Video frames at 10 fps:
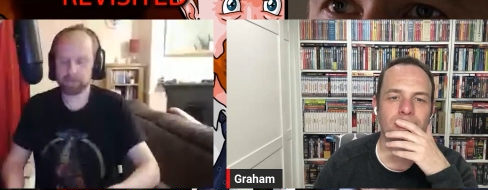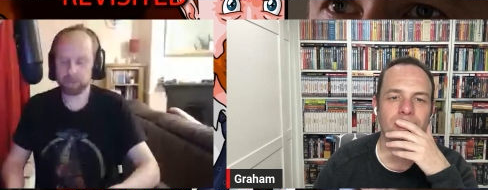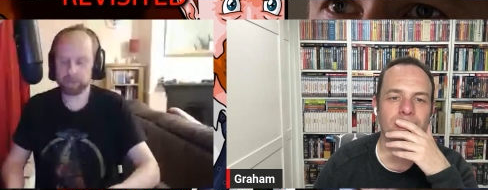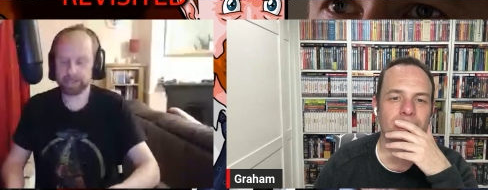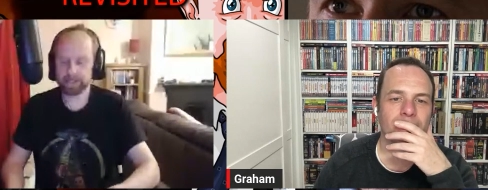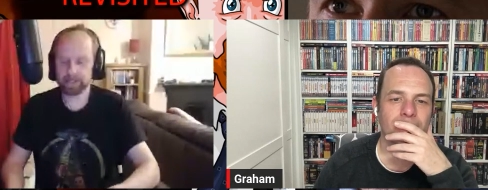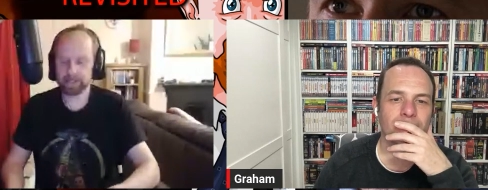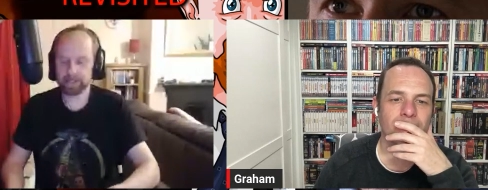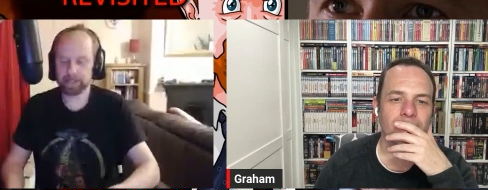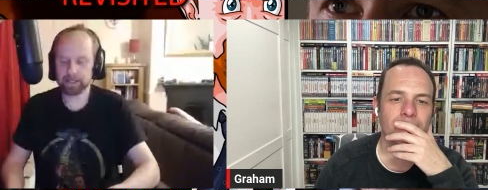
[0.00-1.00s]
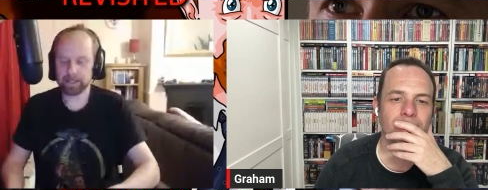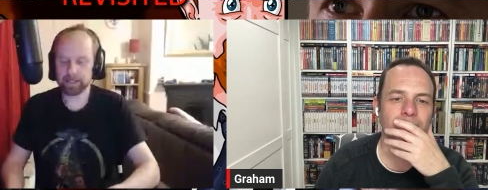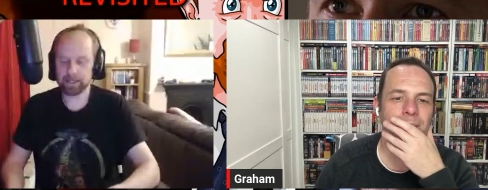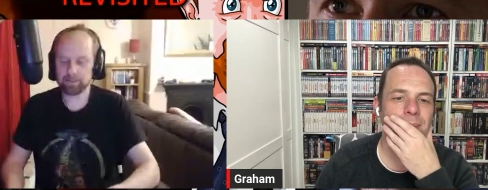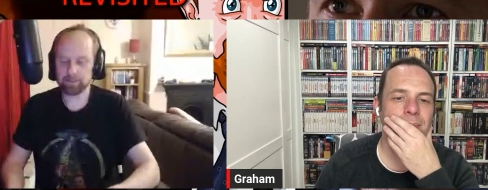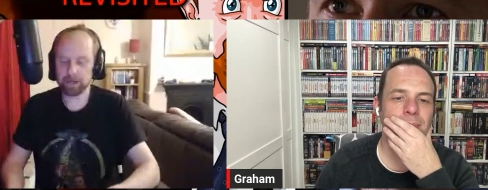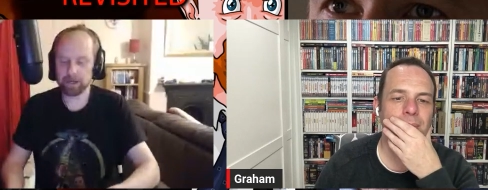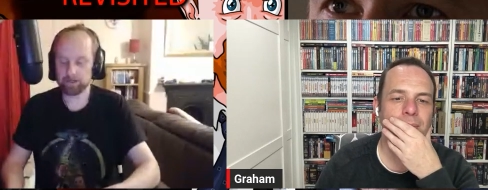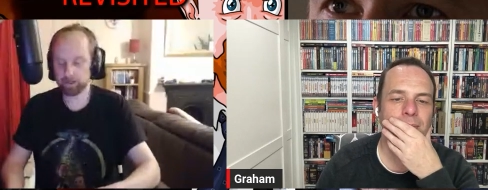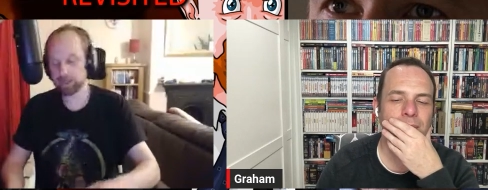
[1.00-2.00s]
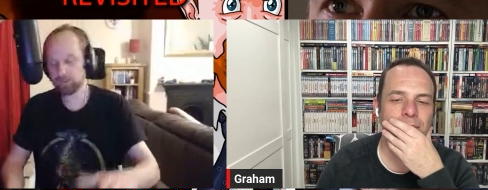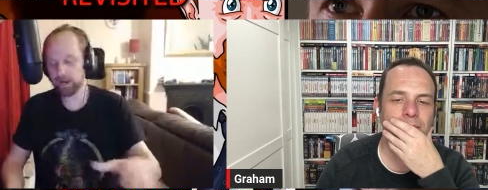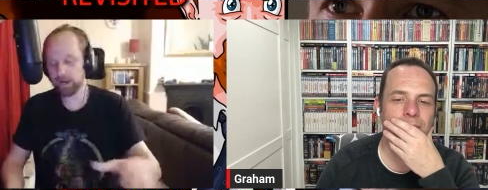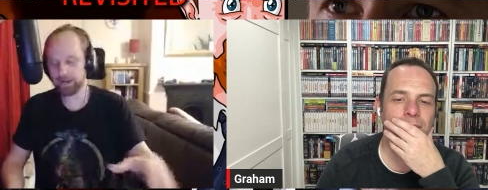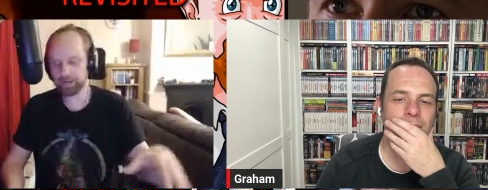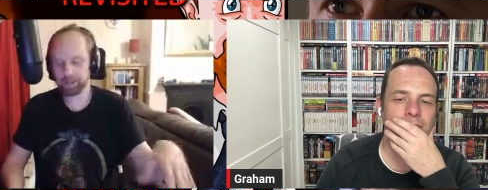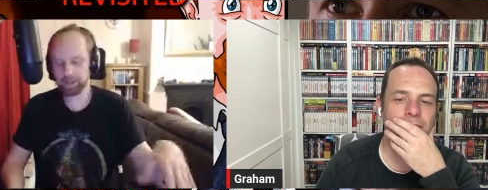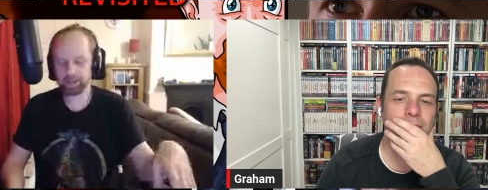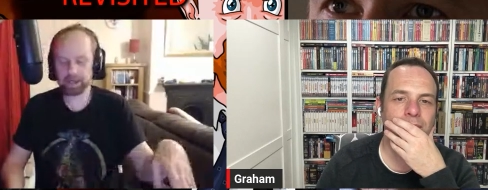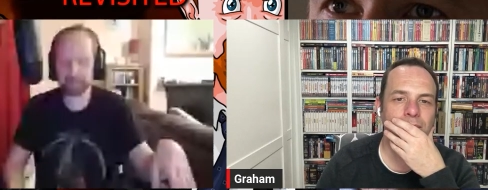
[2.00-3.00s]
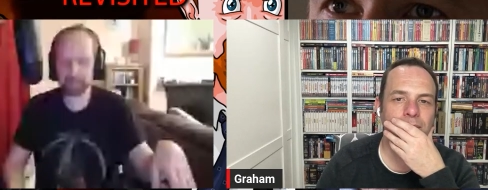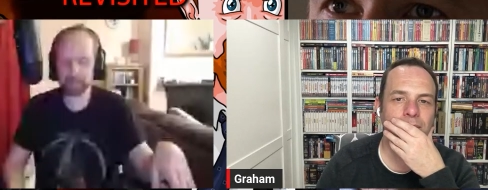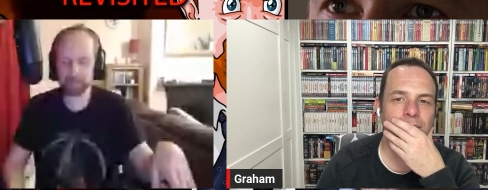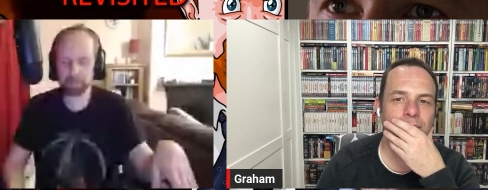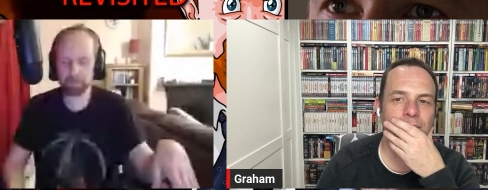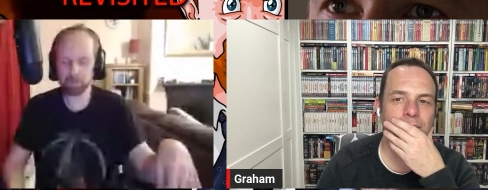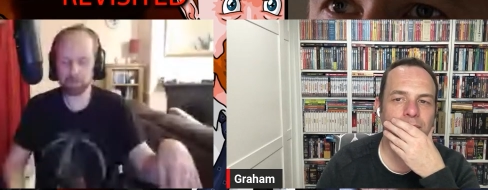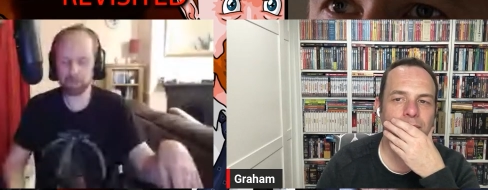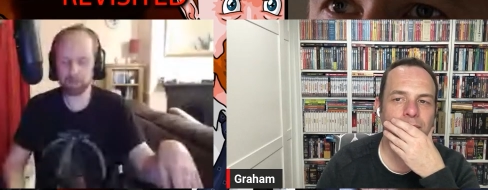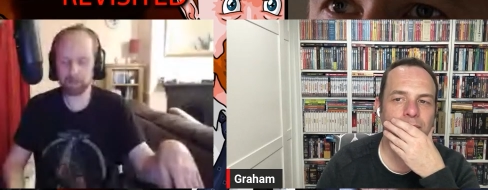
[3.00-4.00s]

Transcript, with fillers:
Speaker 1: and Scully are driving, and Mulder